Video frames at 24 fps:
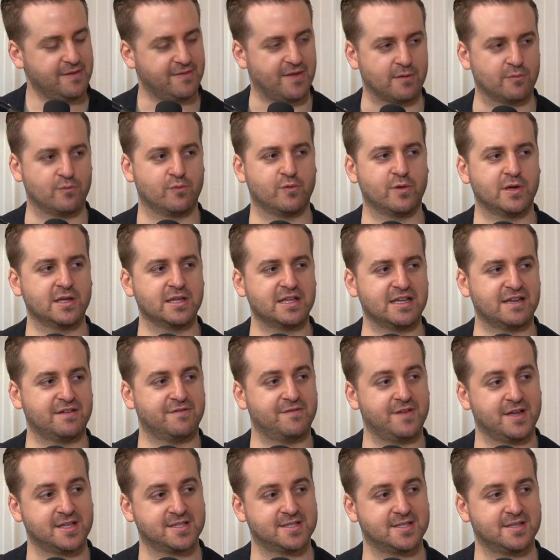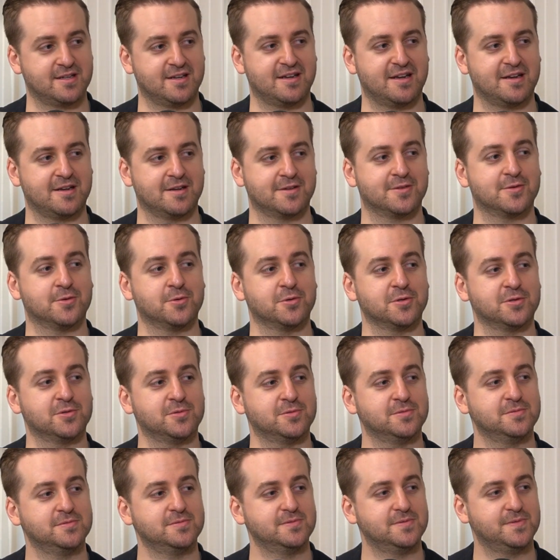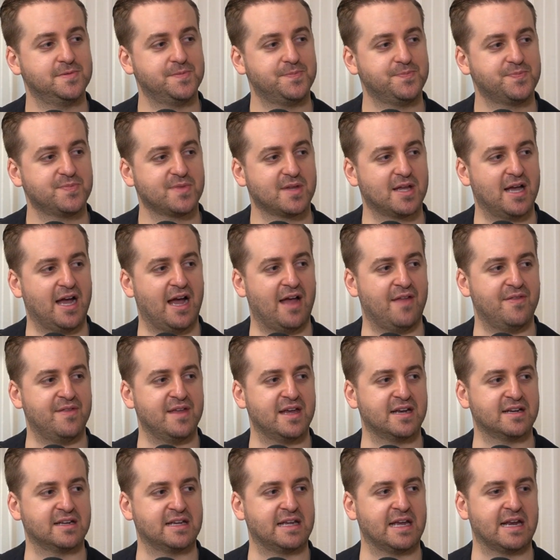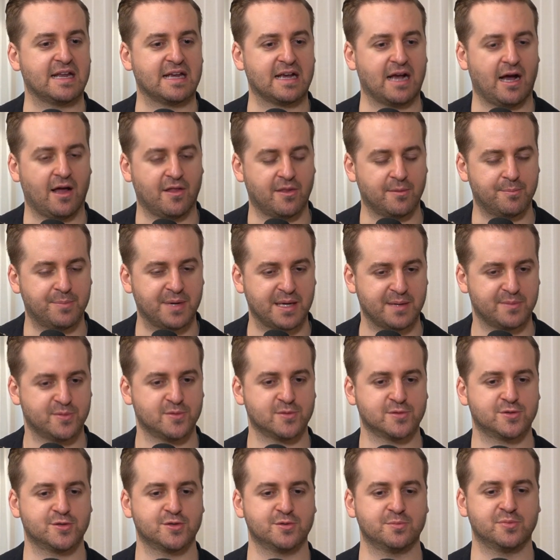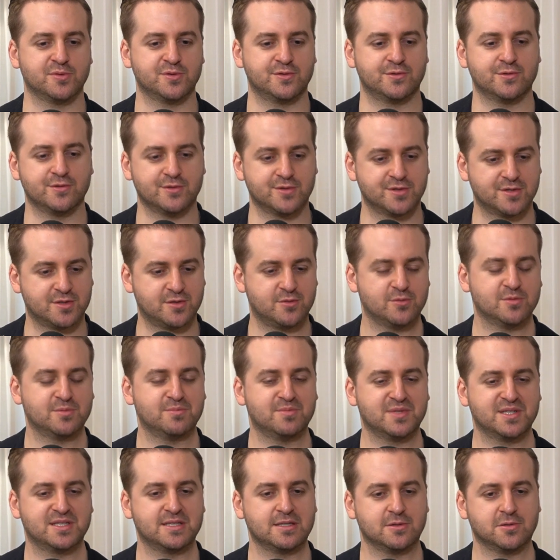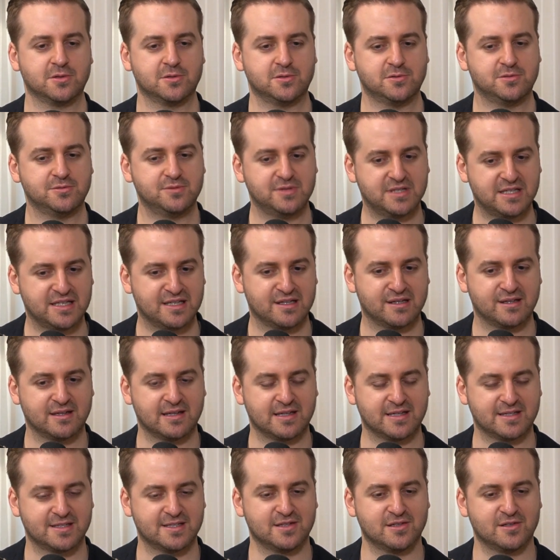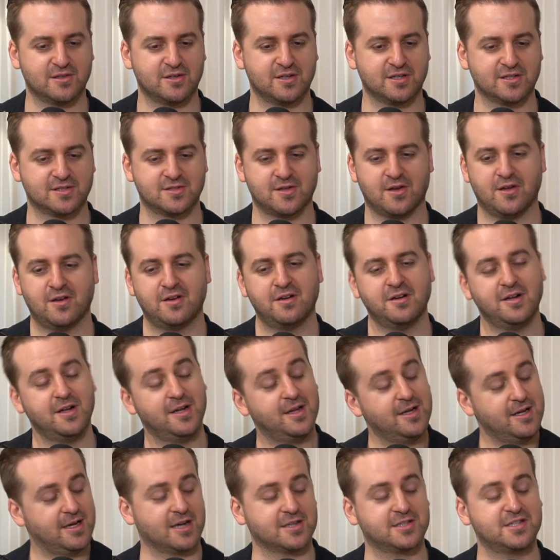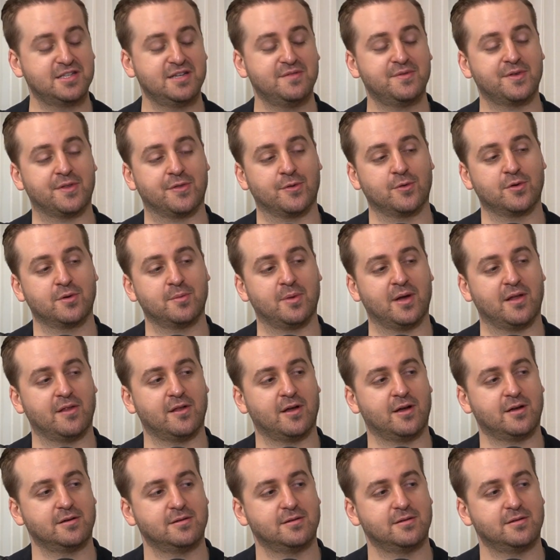they really invested in editorial. And then getting other people to produce good material in LinkedIn Learning. So I actually never thought about that.